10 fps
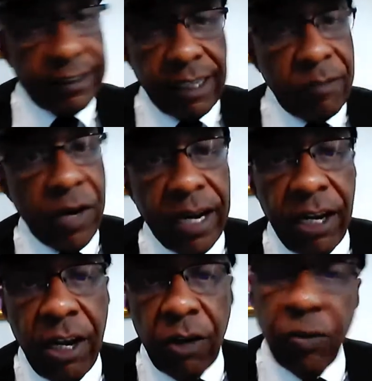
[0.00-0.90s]
somewhere
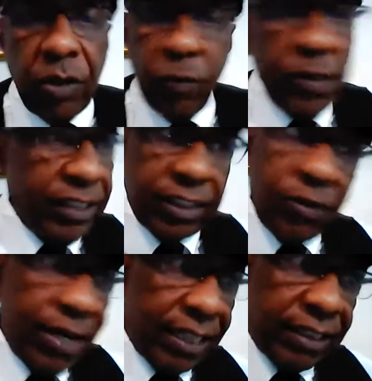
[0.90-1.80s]
we just
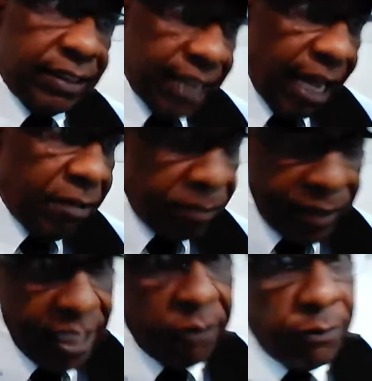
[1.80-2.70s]
gonna have to stop being